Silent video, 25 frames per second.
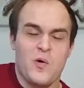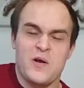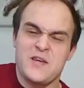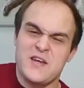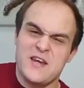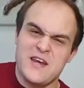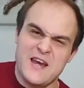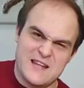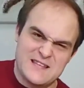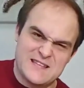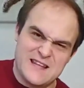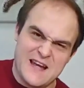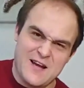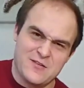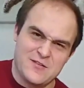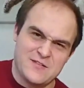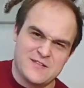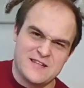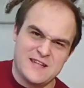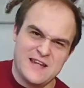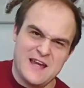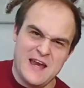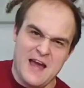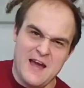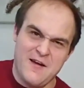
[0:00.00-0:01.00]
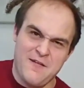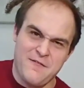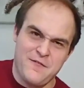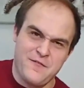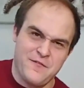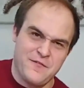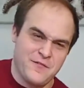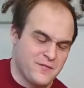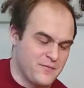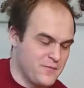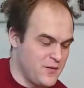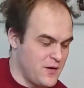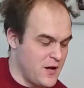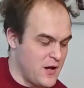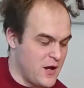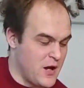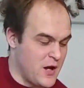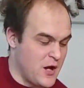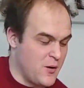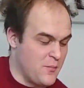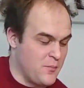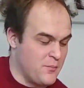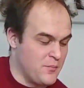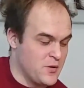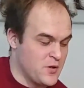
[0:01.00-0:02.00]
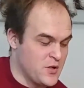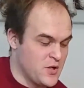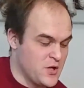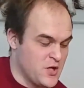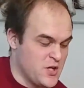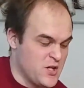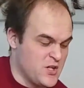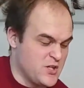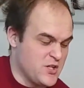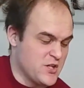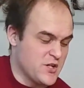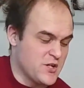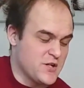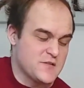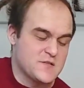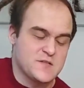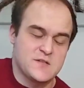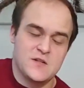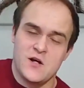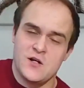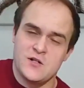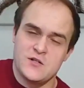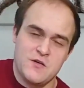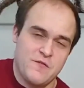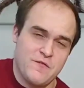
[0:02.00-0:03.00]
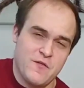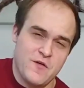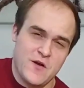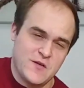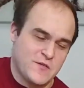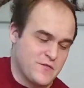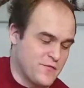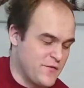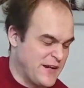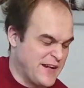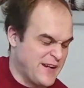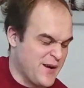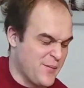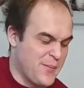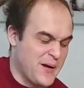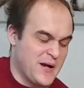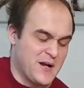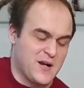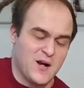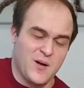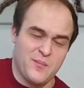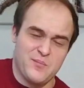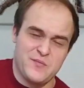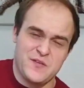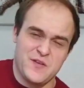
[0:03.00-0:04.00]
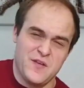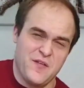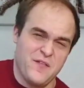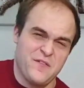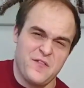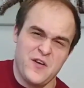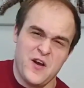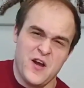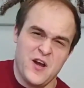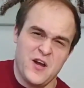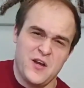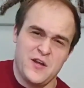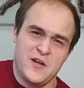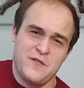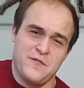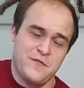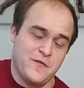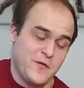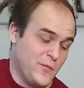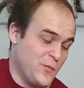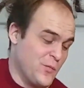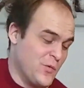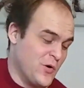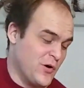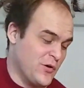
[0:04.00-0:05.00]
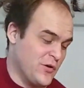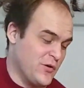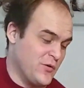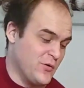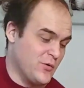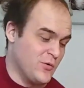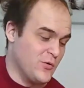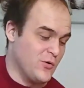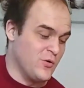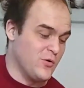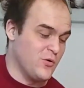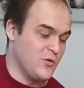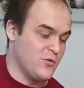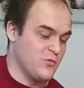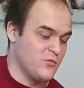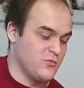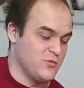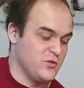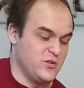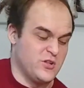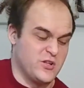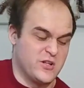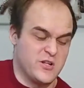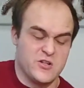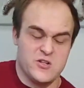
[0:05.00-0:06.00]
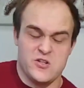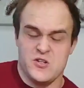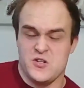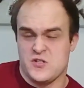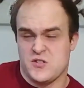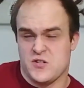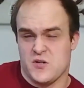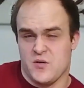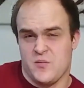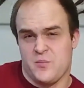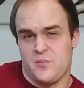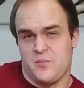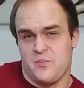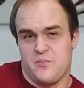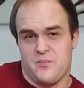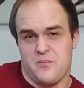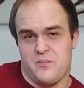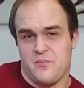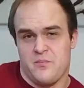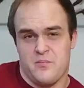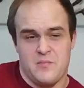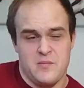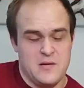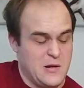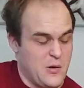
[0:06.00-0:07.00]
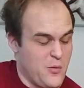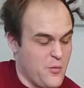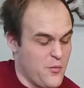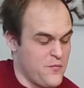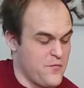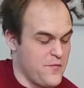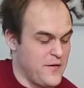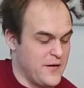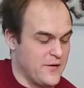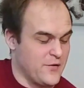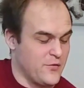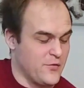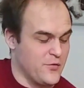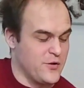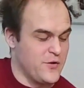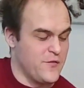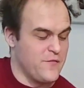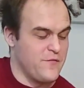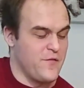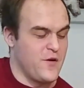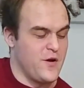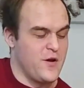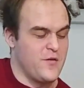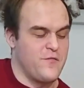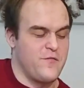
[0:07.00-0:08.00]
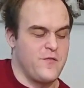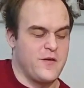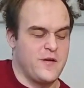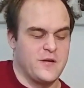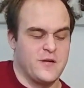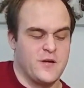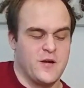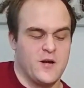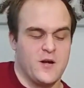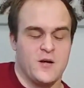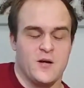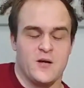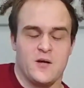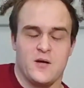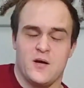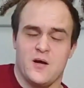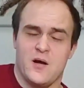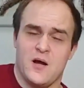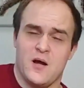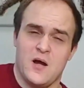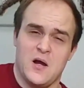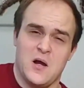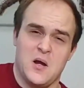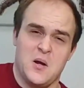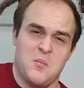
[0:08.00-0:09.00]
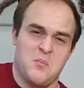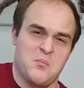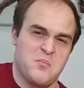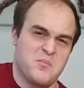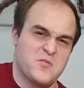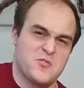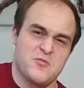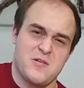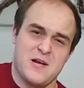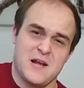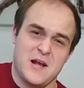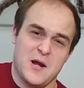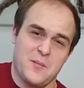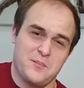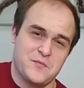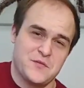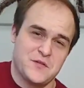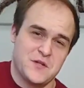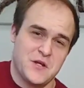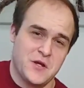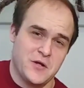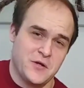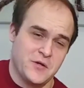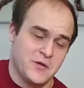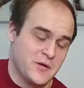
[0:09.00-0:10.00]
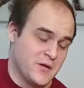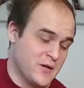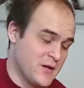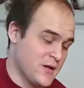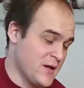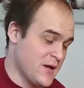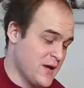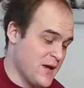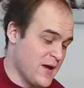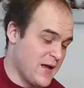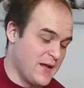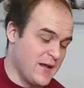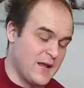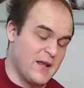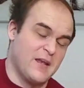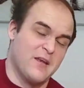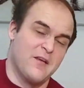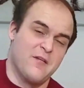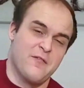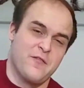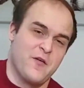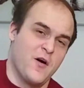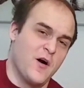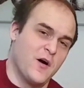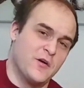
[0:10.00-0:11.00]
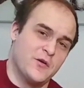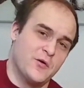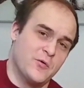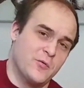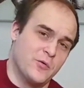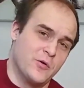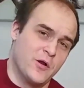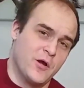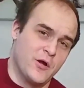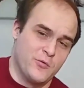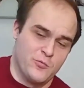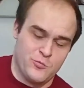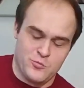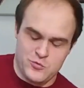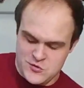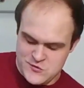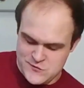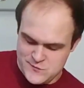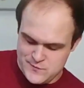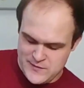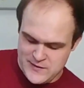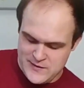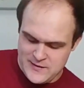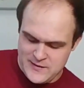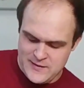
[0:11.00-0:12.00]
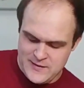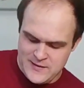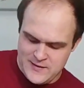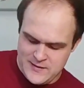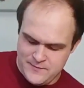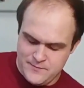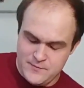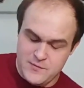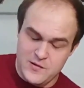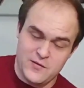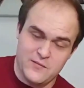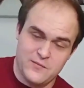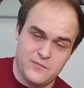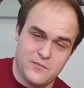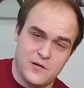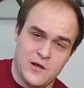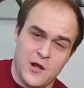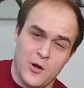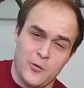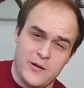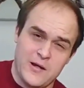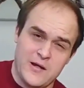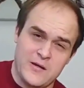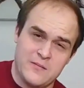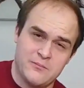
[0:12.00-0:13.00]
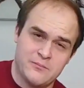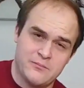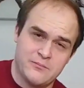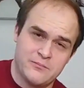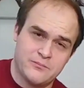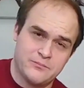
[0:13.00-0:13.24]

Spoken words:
when you get down to the F, you can slide your 1st finger back up to the 3rd if you want, or you can use your little finger or your 3rd finger. It's really up to you. And then the final note will just be the low E.